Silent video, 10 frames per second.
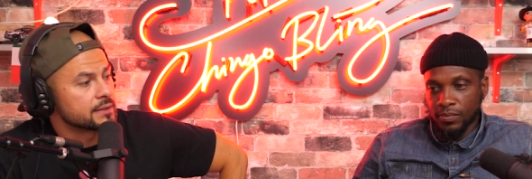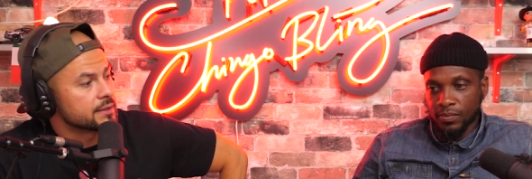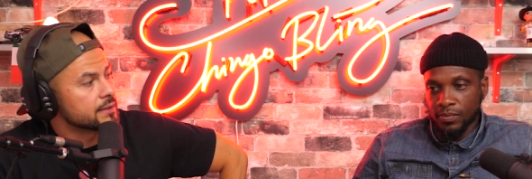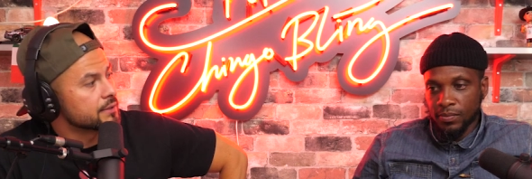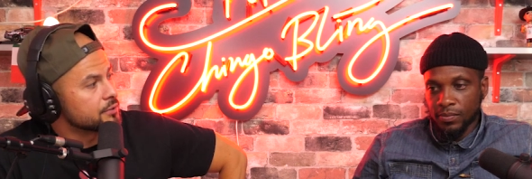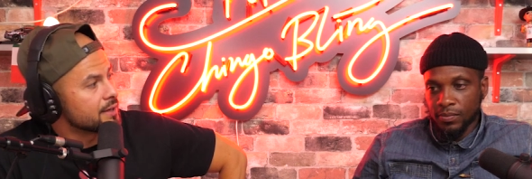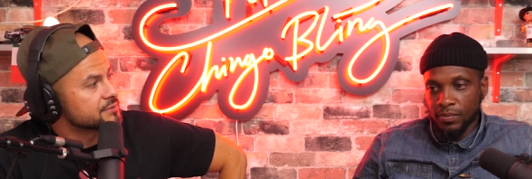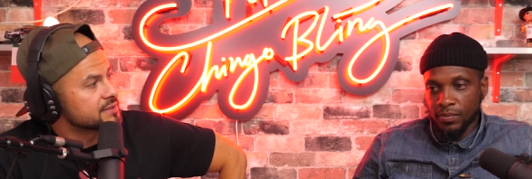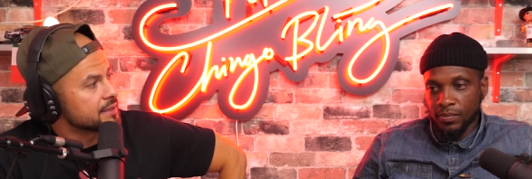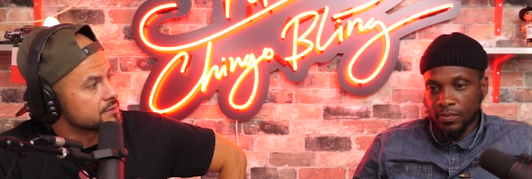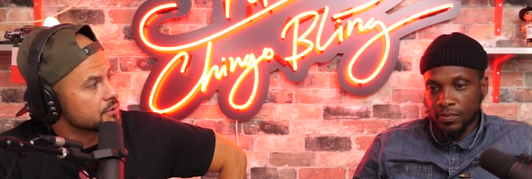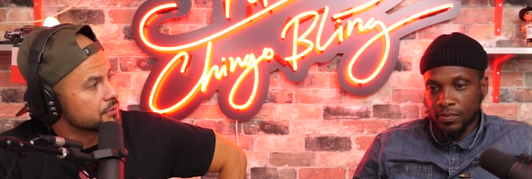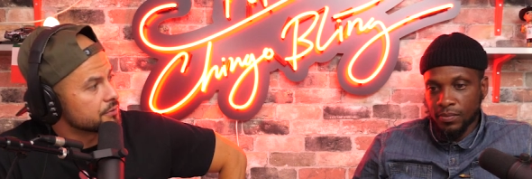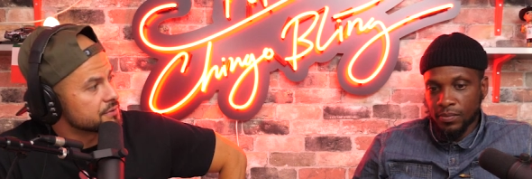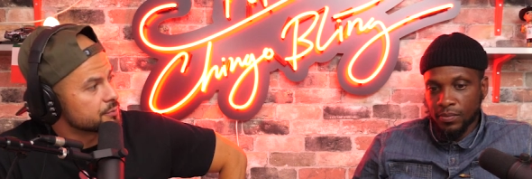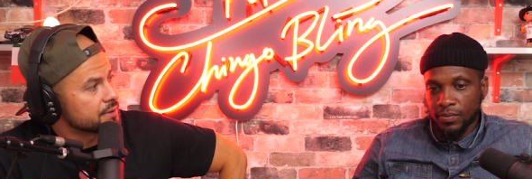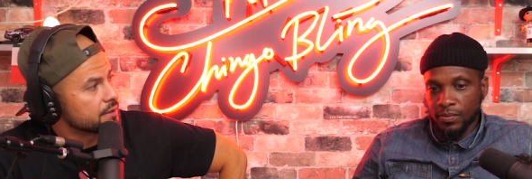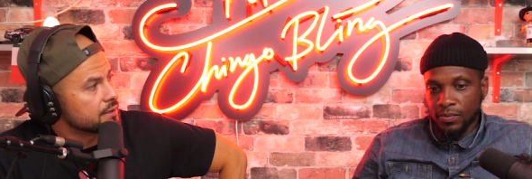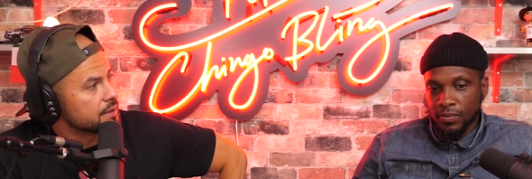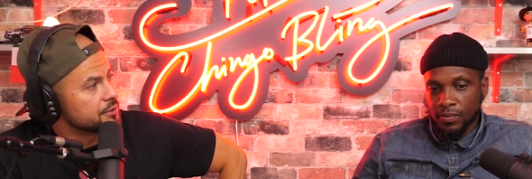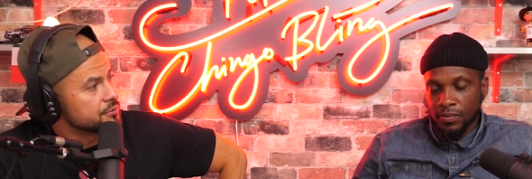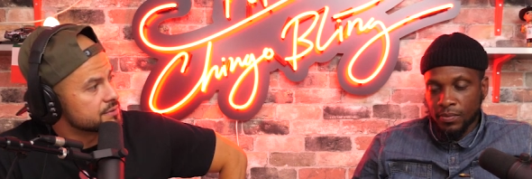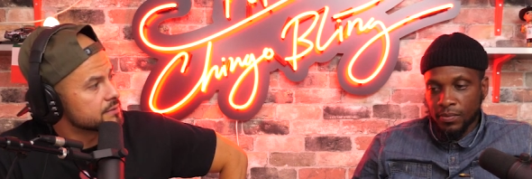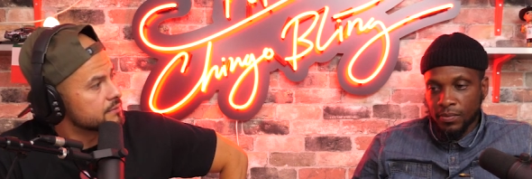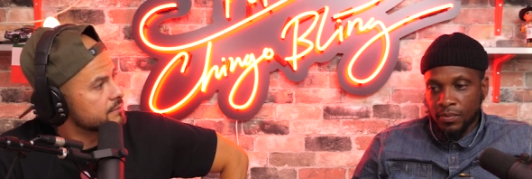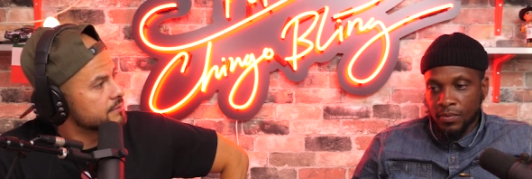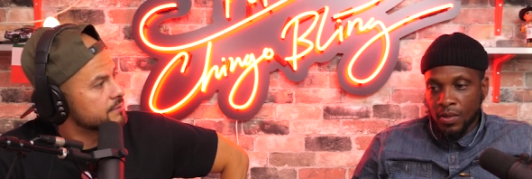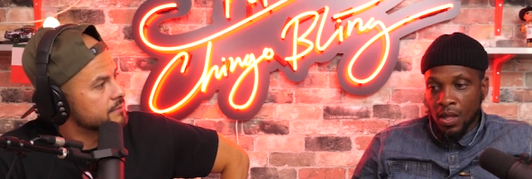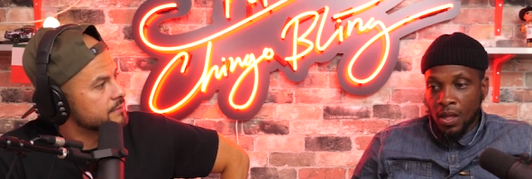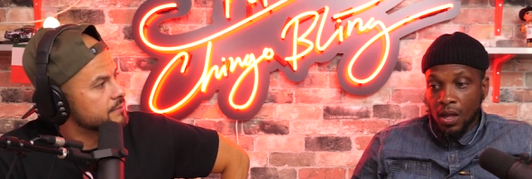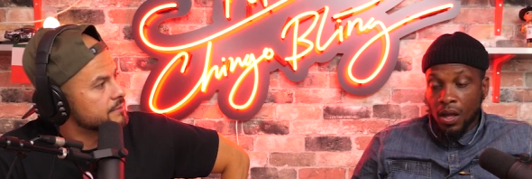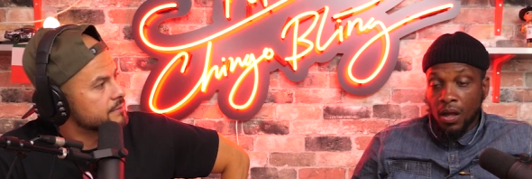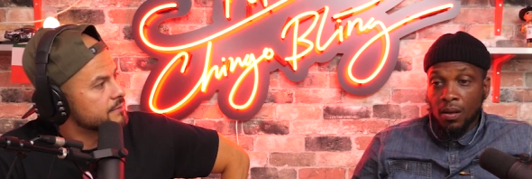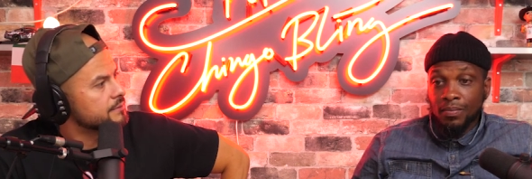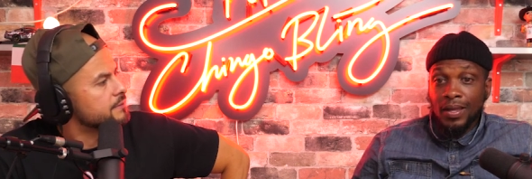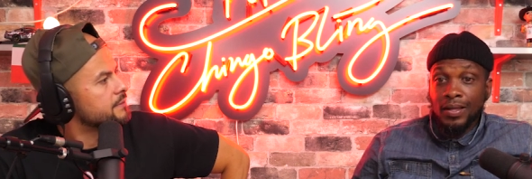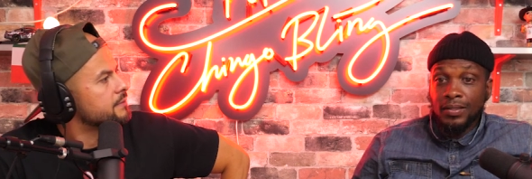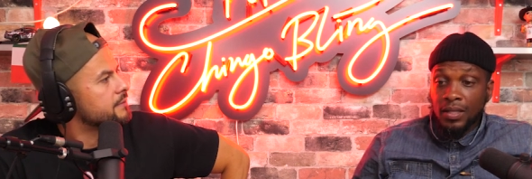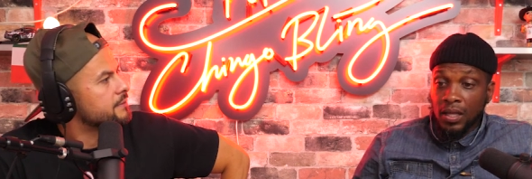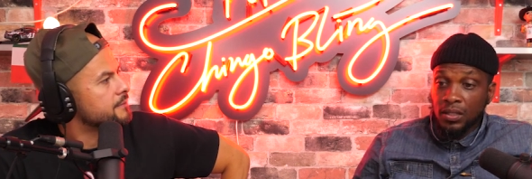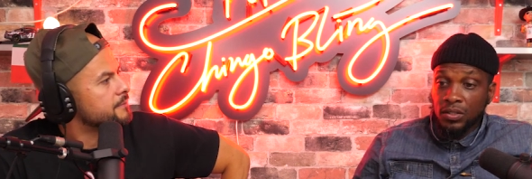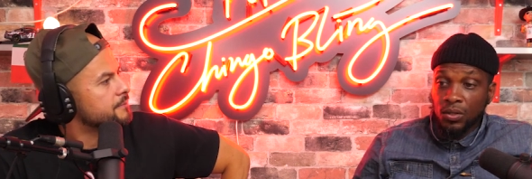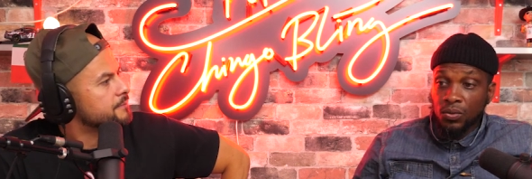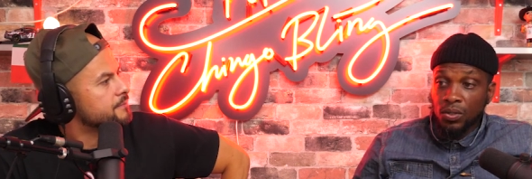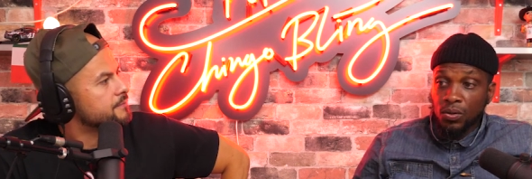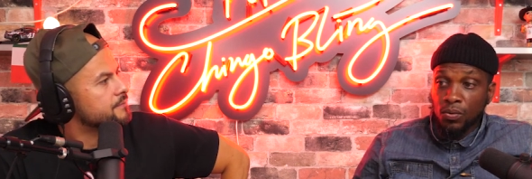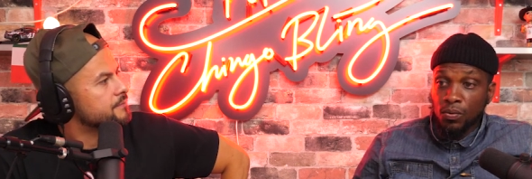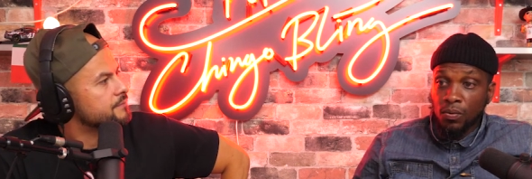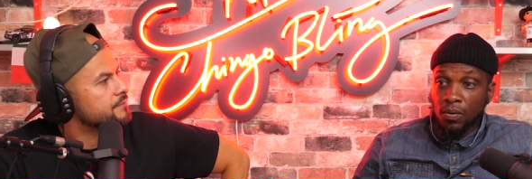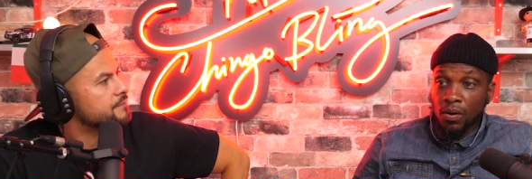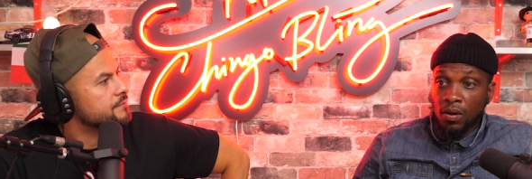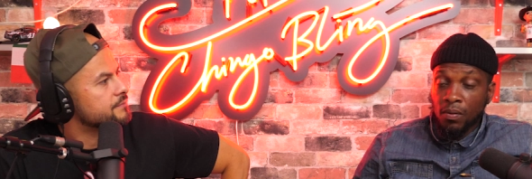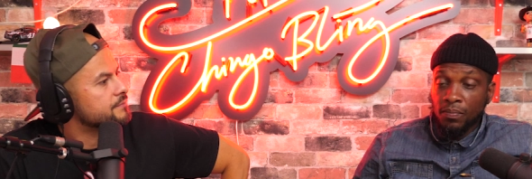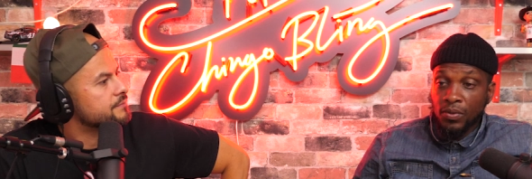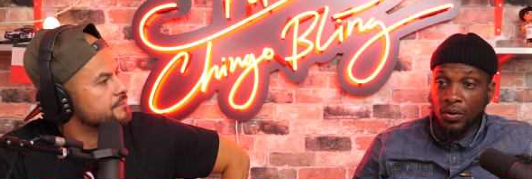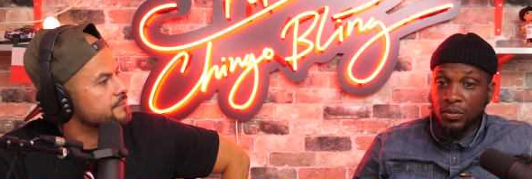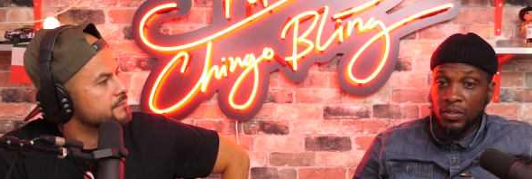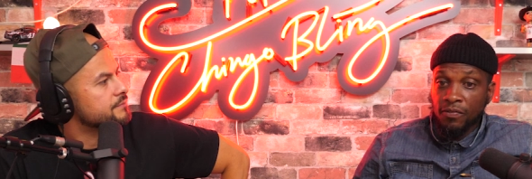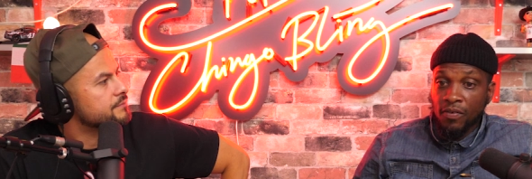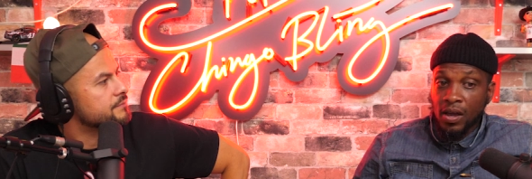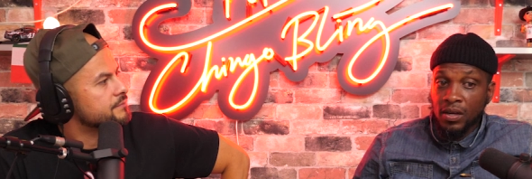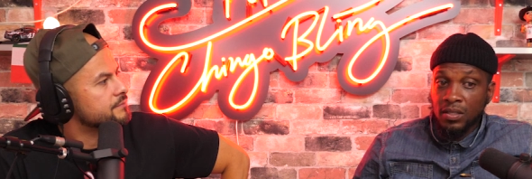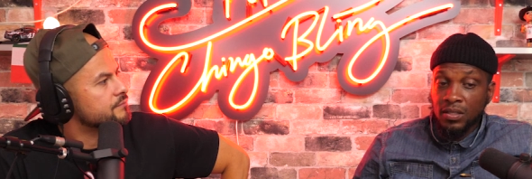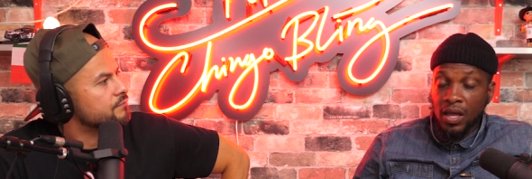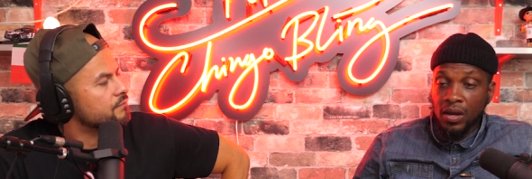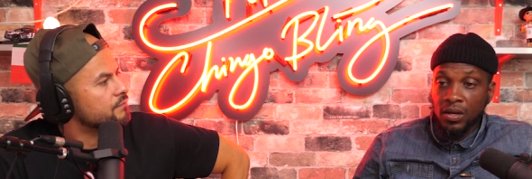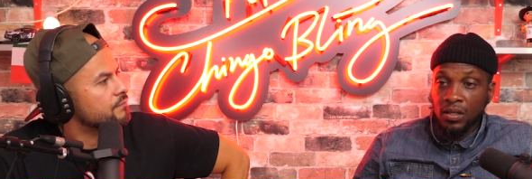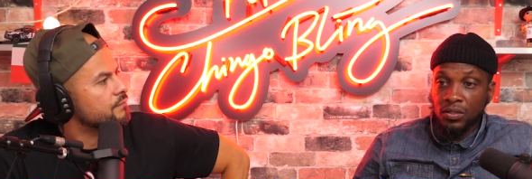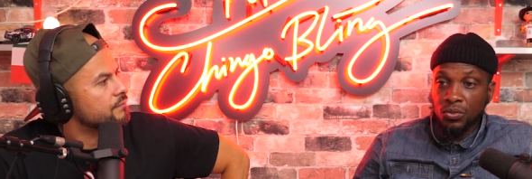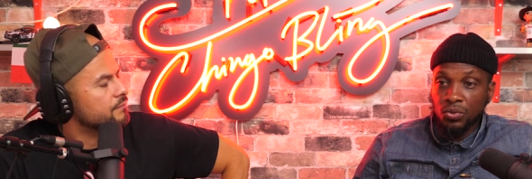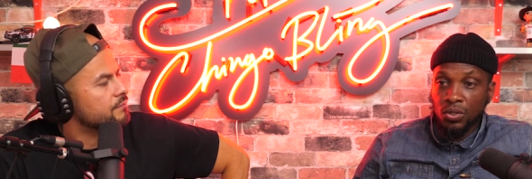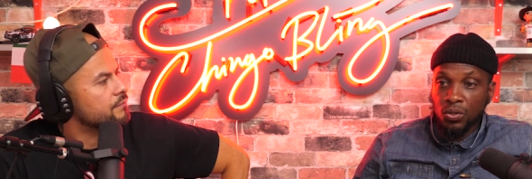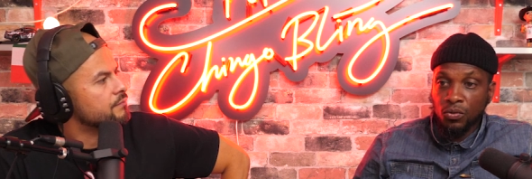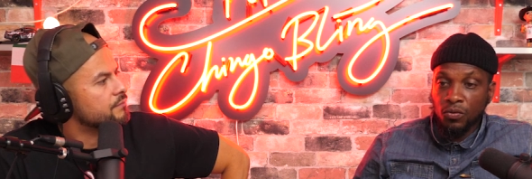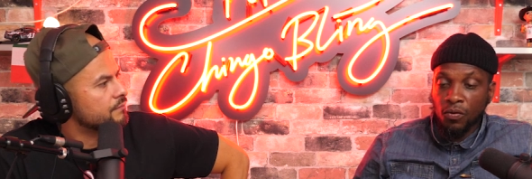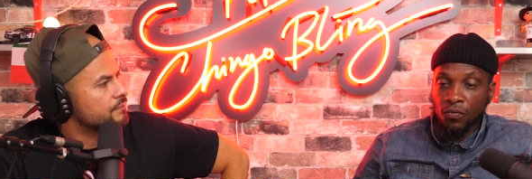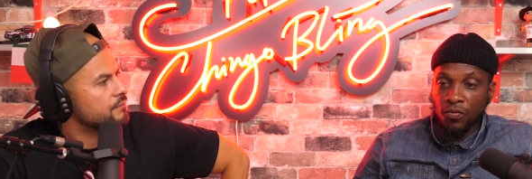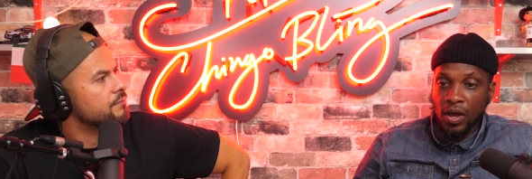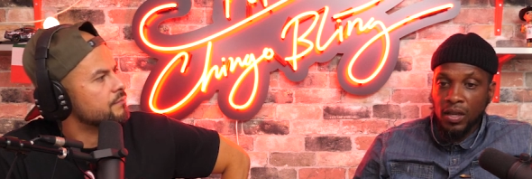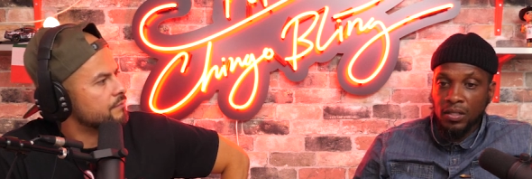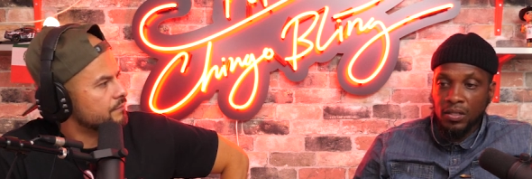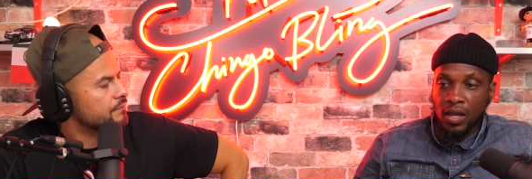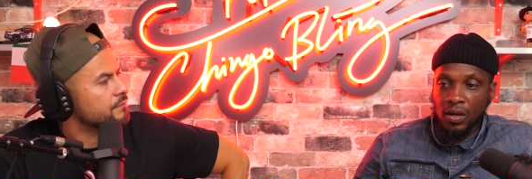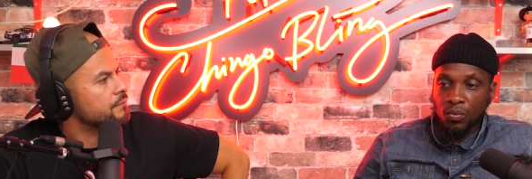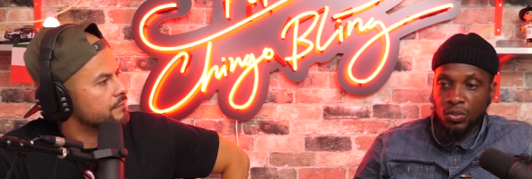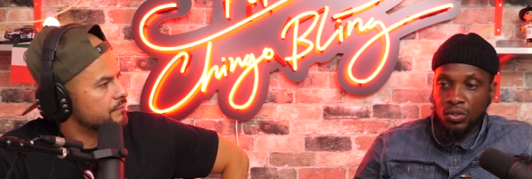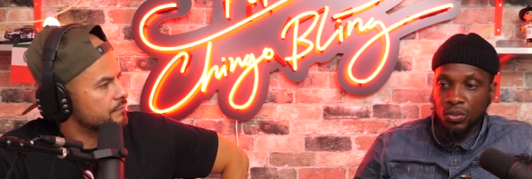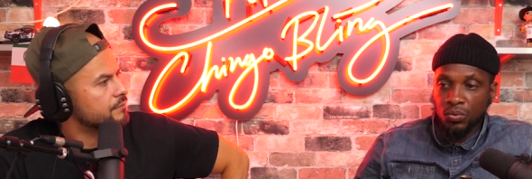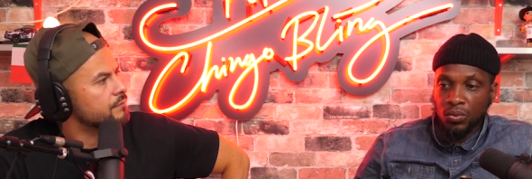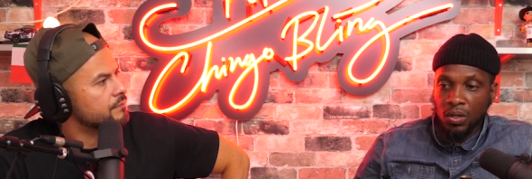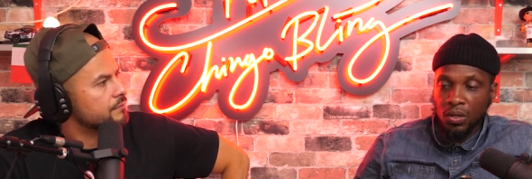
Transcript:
Speaker 1: again. You have San Antonio this weekend and Houston.
Speaker 2: Um, yeah, San Antonio, um, Thursday, Friday, Saturday, two shows on Friday and Saturday, one show